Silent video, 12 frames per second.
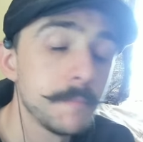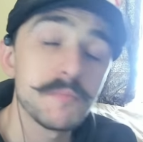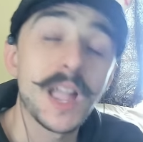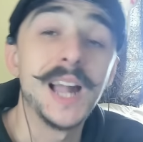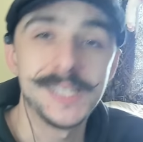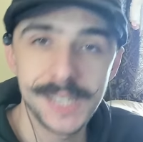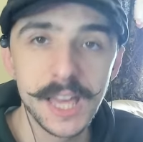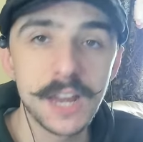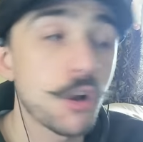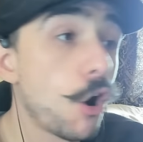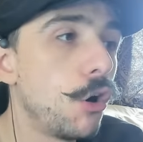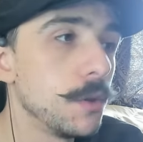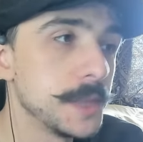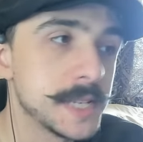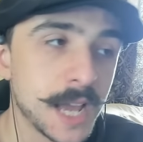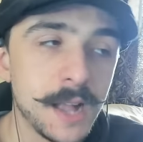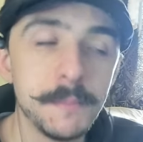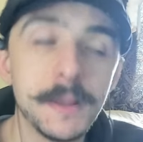I see that all the
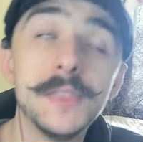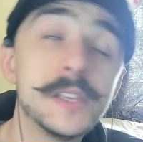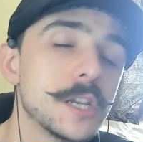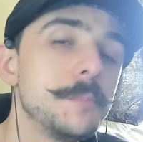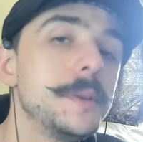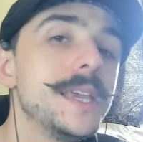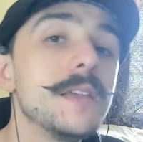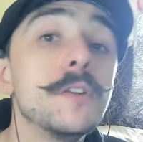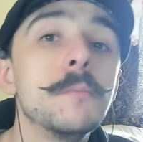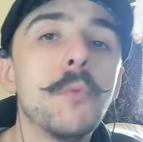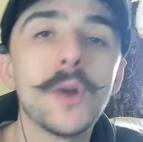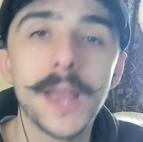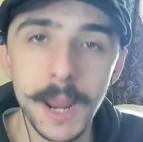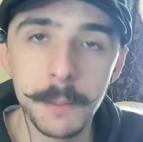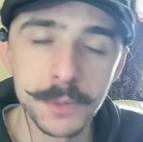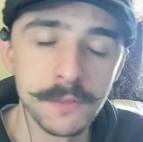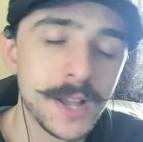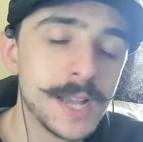time, and this could be even more
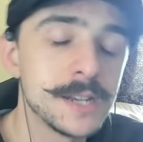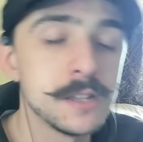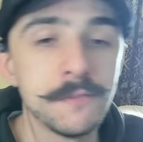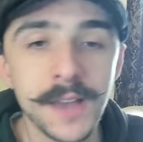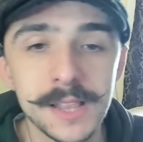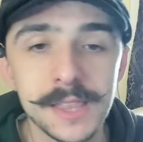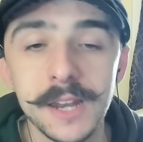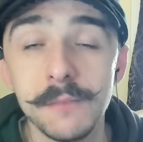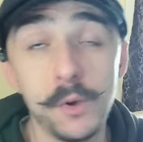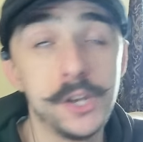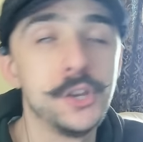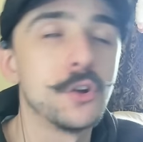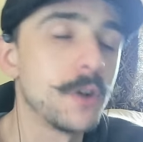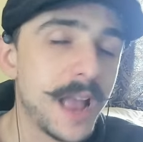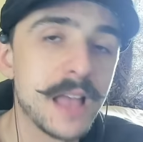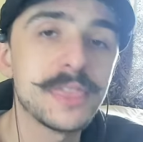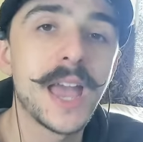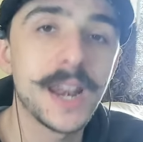amplified to the fact that when you're
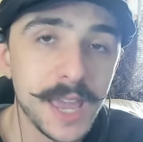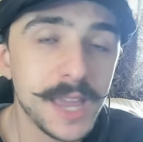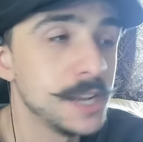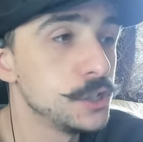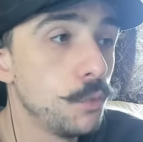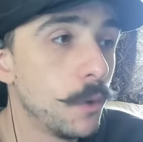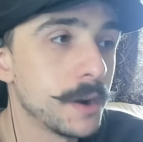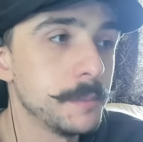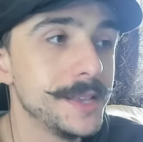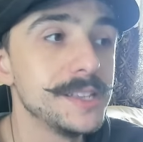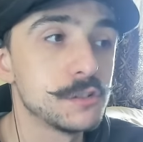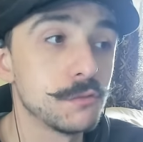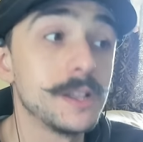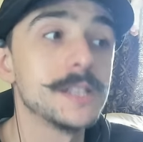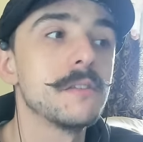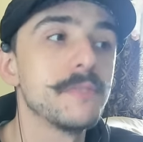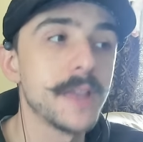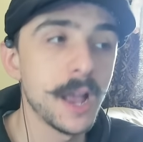at that age, you want to be at least
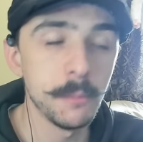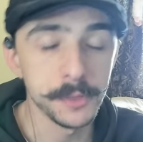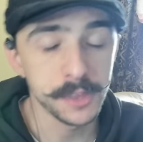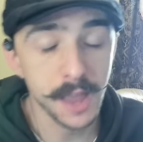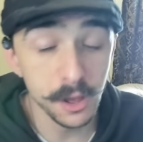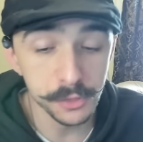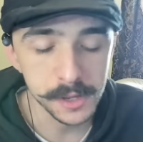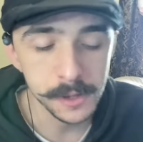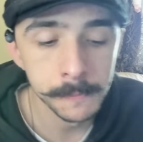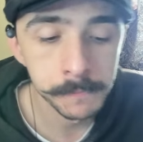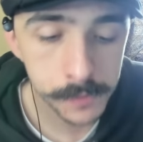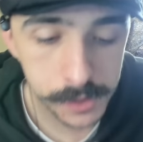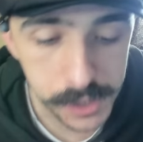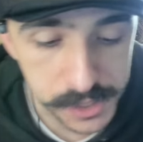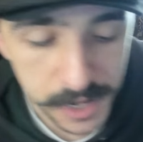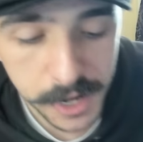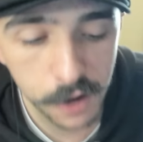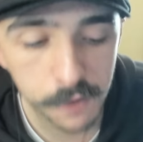relatively healthy to
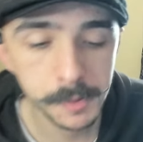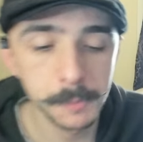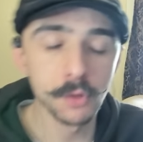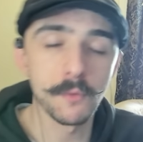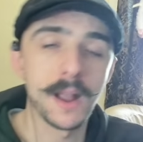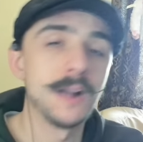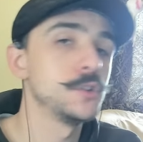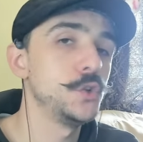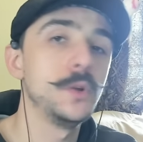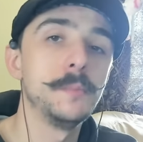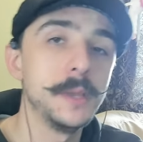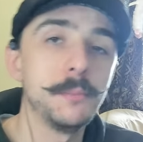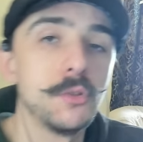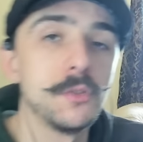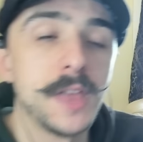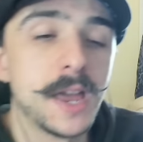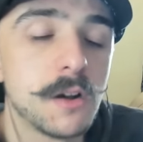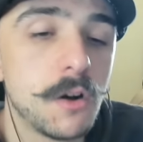take care of people around you and people
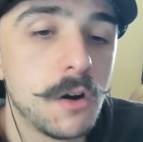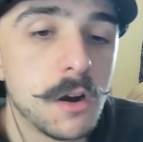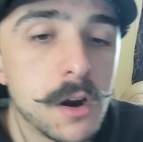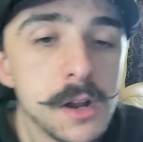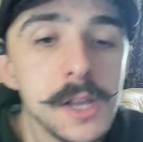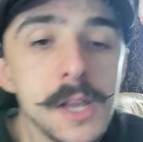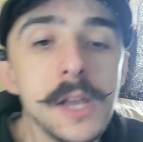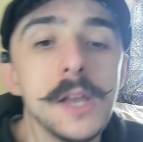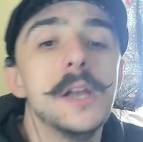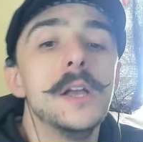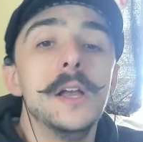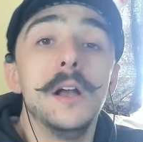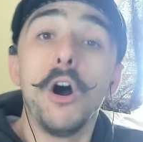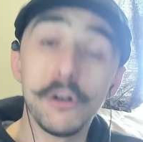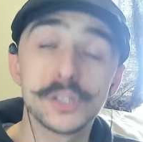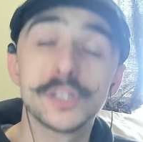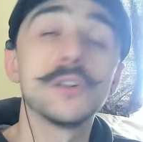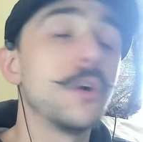that are
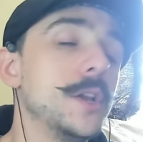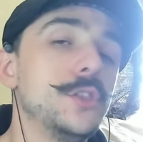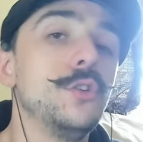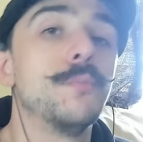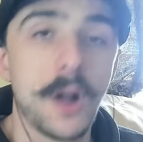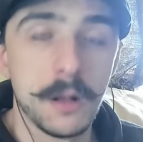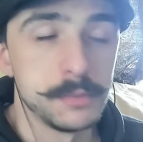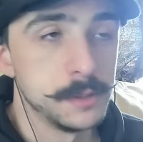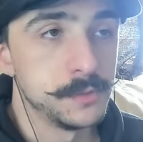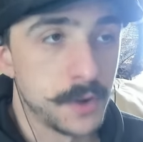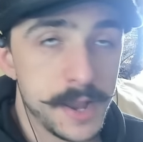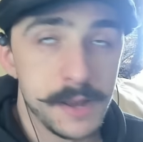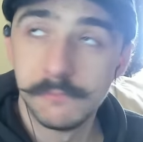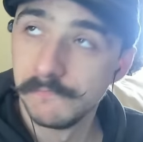also going through problems, right?